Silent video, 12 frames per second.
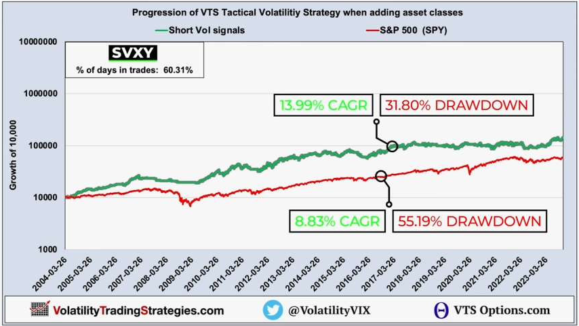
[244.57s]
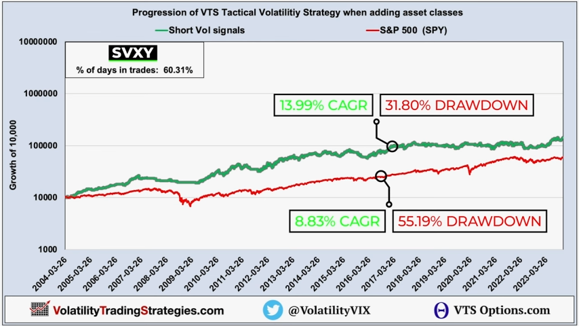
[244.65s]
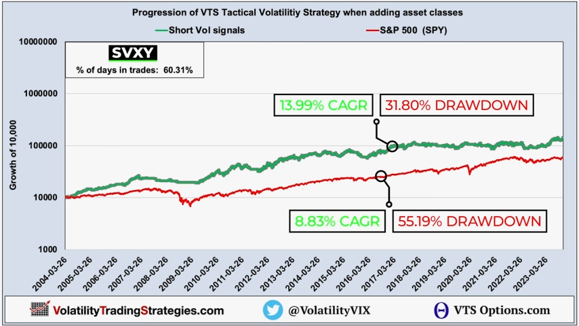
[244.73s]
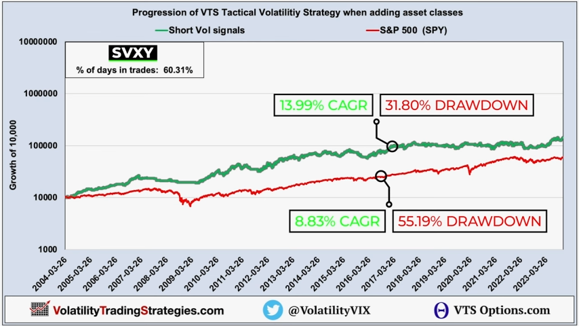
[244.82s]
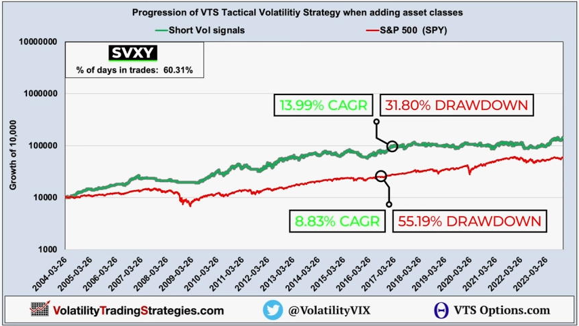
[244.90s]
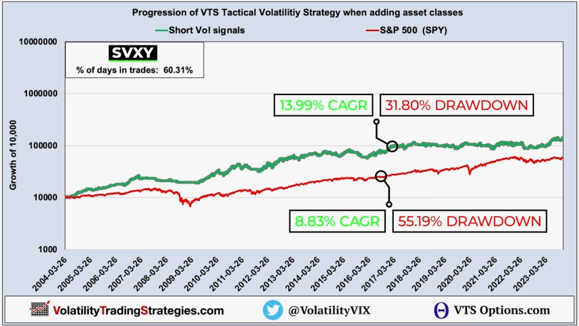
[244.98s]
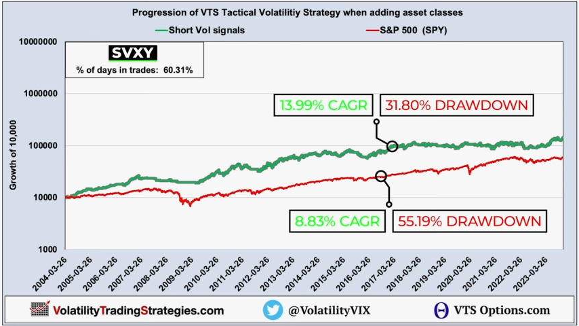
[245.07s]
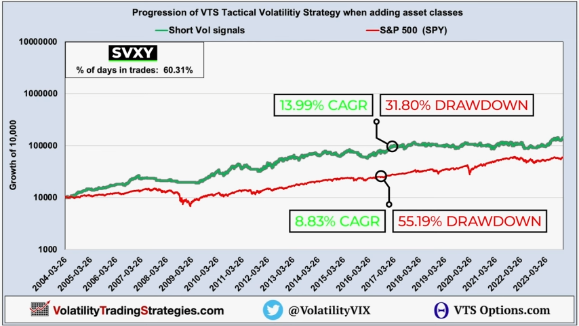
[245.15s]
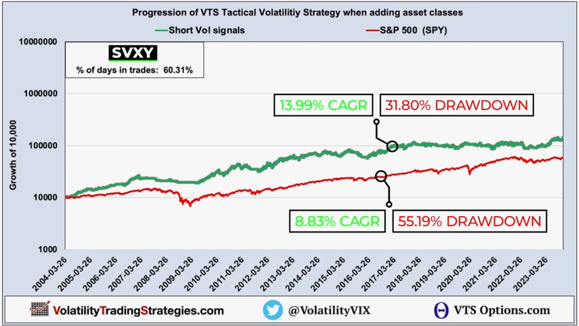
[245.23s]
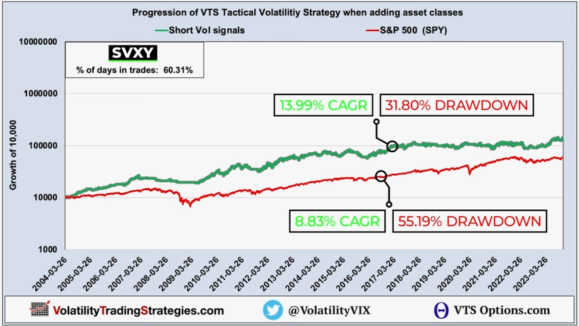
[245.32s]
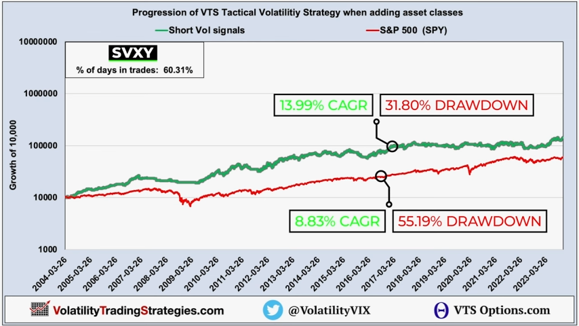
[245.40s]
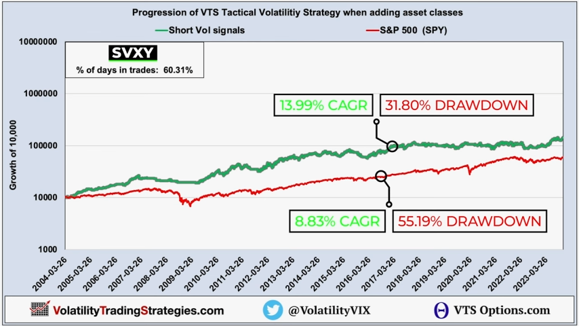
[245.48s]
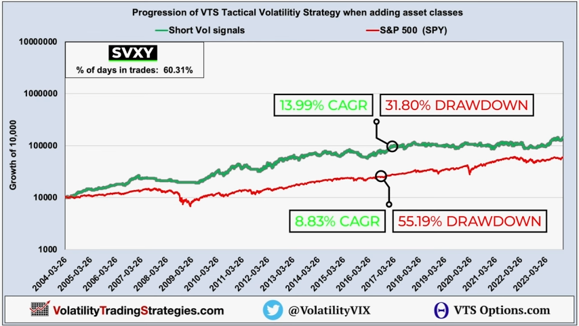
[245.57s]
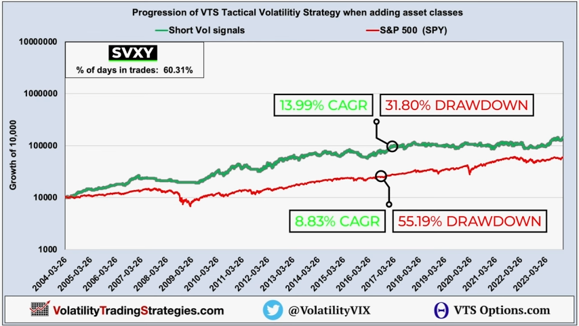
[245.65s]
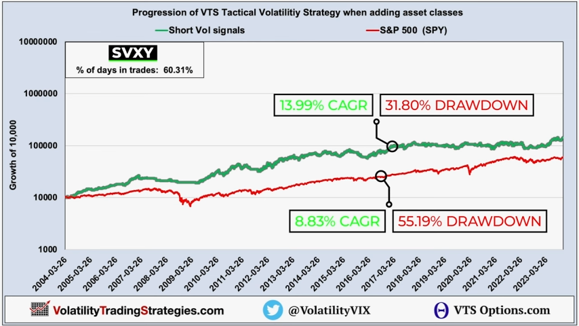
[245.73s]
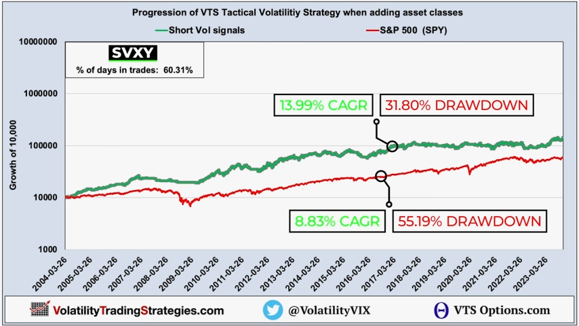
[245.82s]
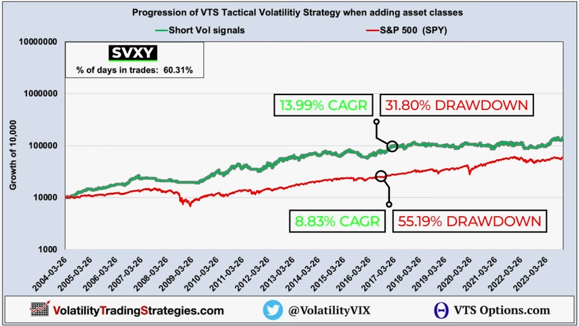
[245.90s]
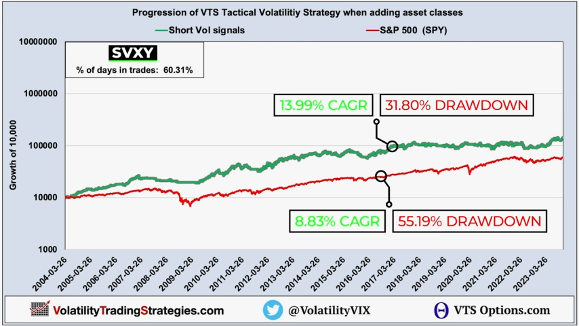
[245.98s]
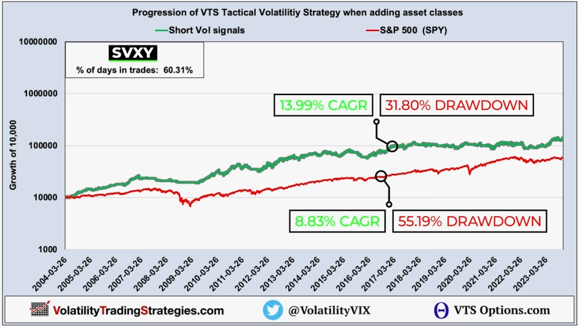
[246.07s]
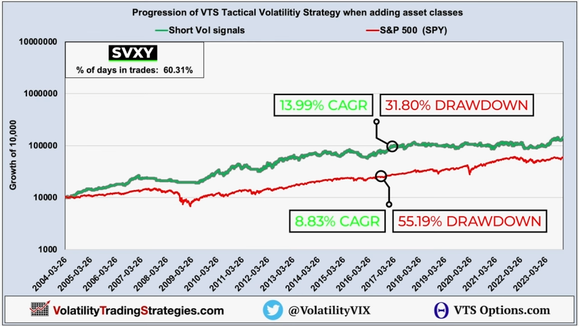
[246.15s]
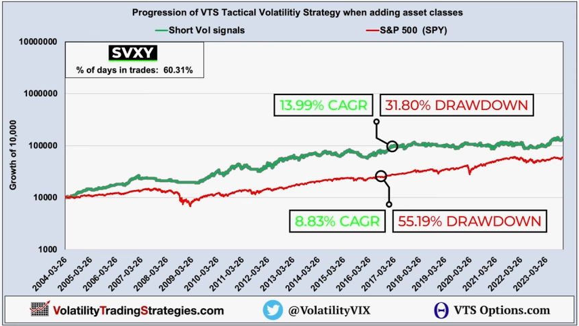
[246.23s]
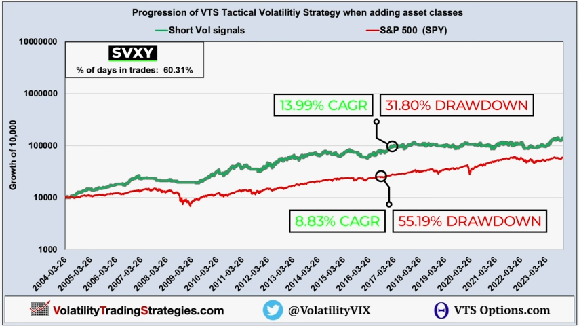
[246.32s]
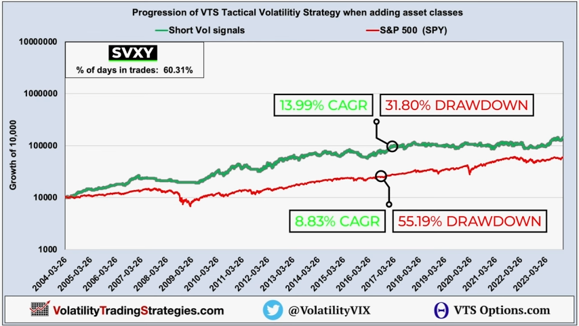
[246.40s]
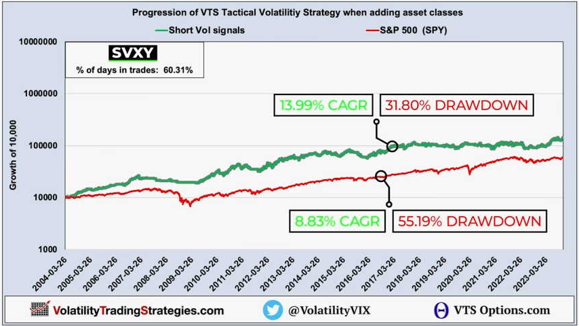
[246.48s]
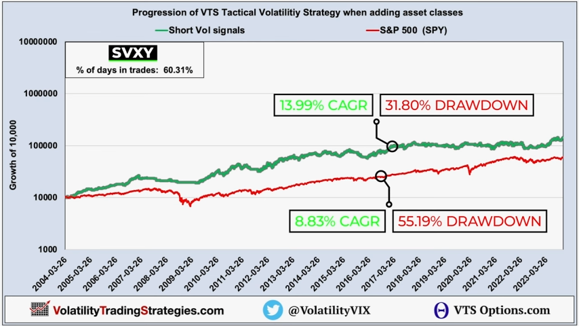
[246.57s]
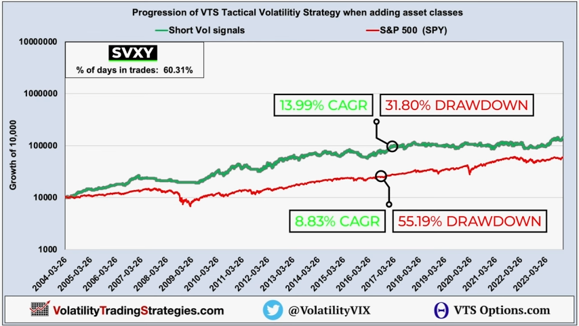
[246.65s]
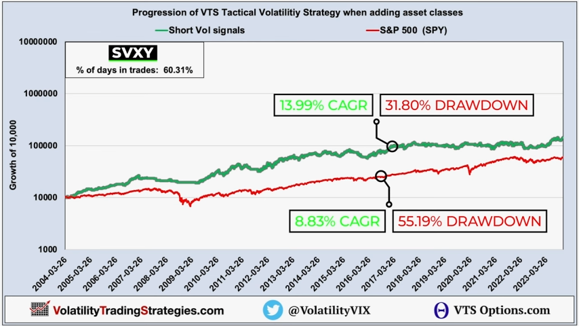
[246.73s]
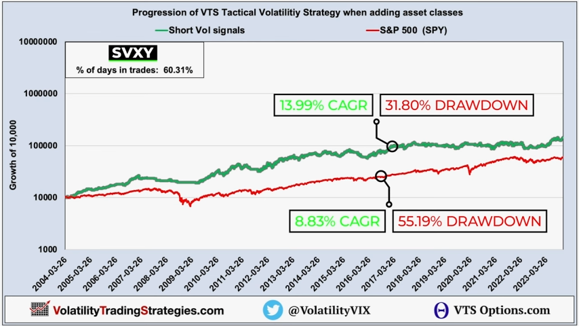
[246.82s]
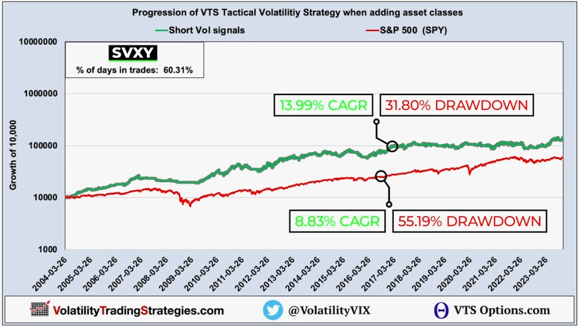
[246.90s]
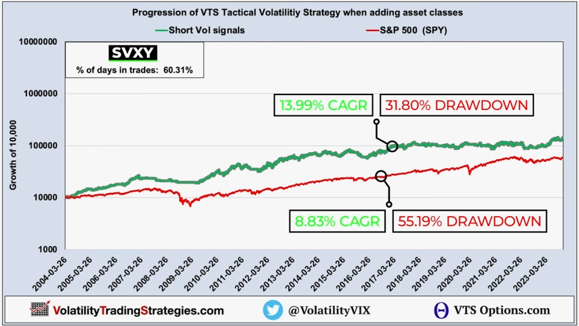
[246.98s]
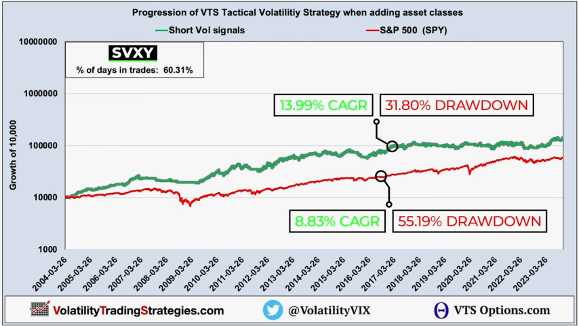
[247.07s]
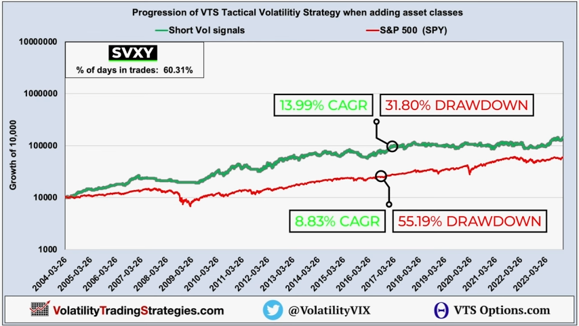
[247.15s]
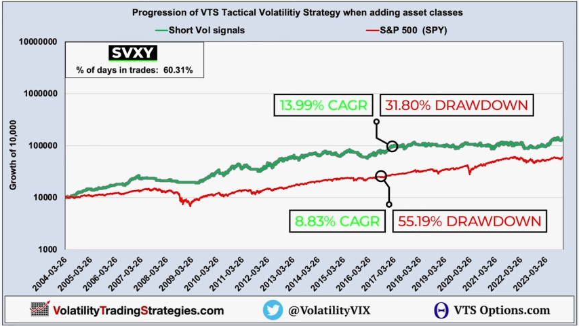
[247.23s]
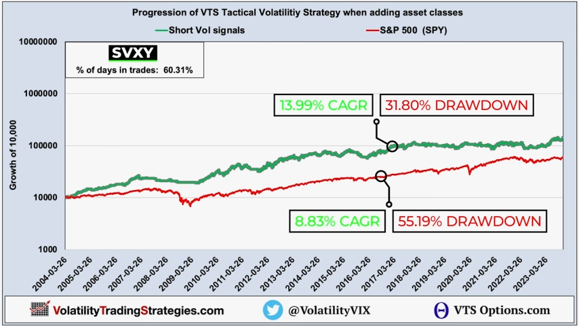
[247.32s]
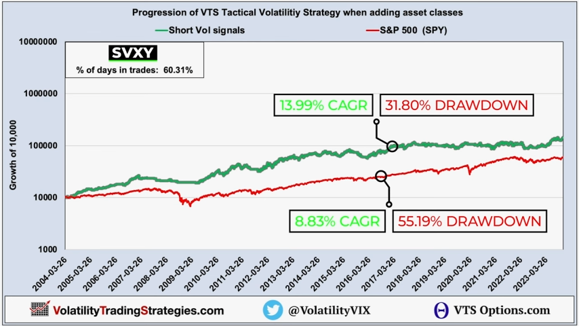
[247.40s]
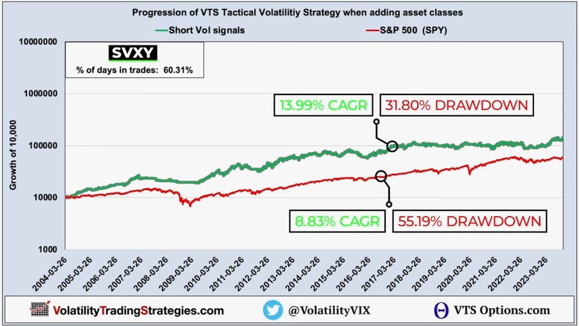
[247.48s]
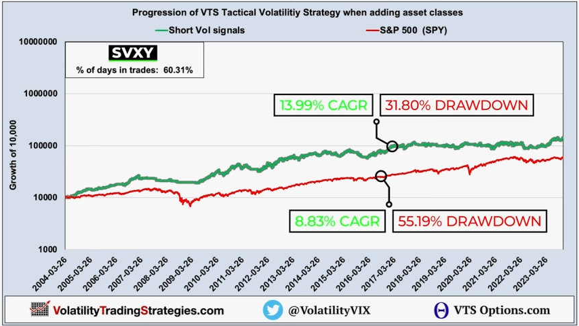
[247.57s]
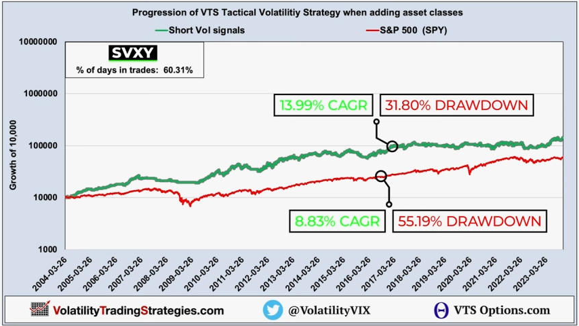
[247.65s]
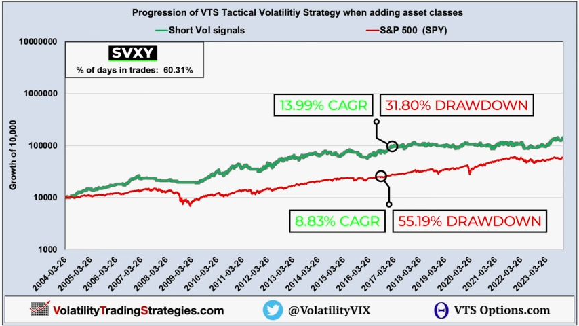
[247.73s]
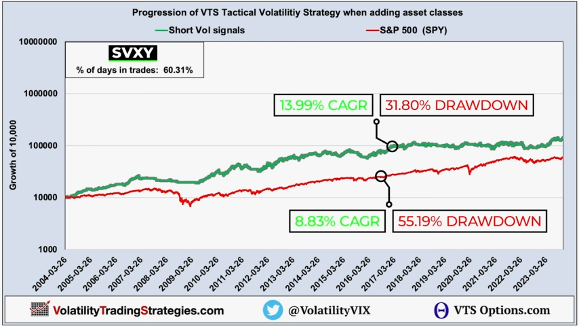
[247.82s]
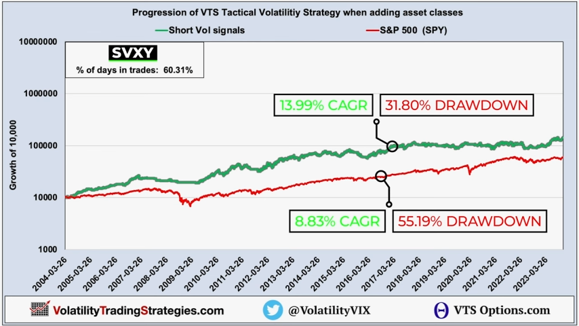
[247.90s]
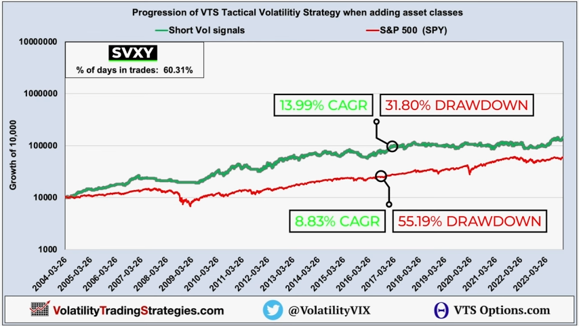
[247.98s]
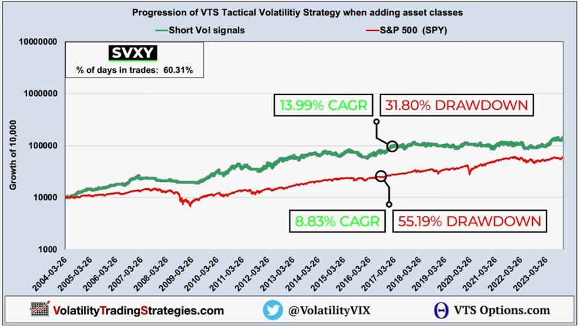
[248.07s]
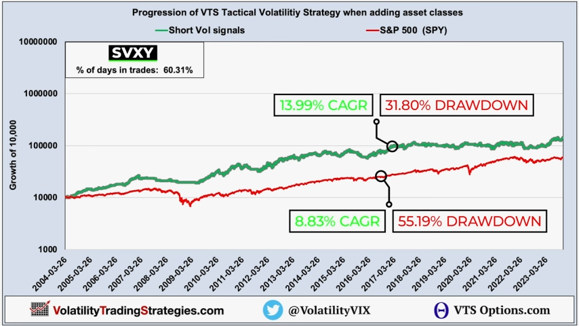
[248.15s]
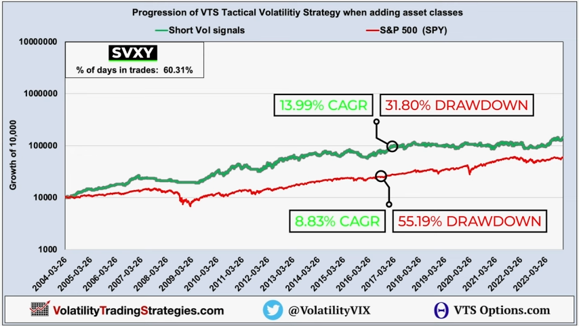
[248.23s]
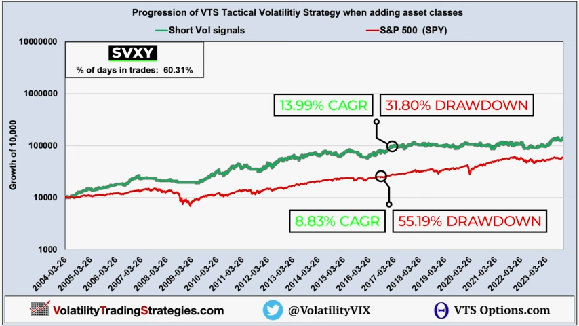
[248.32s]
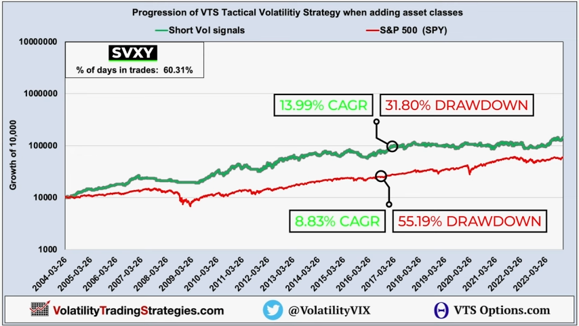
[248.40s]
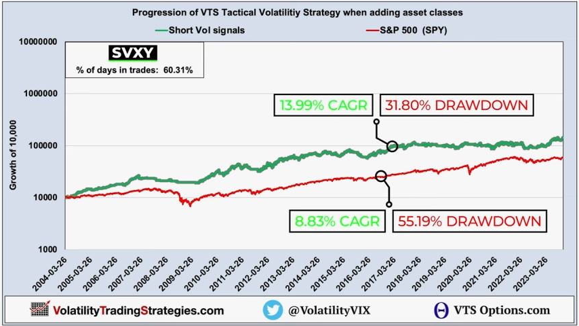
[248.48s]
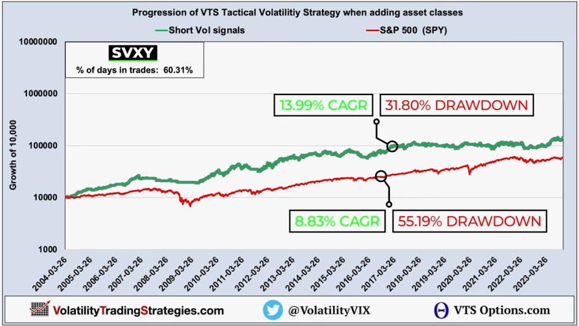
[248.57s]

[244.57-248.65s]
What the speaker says: [unreadable: no face in view]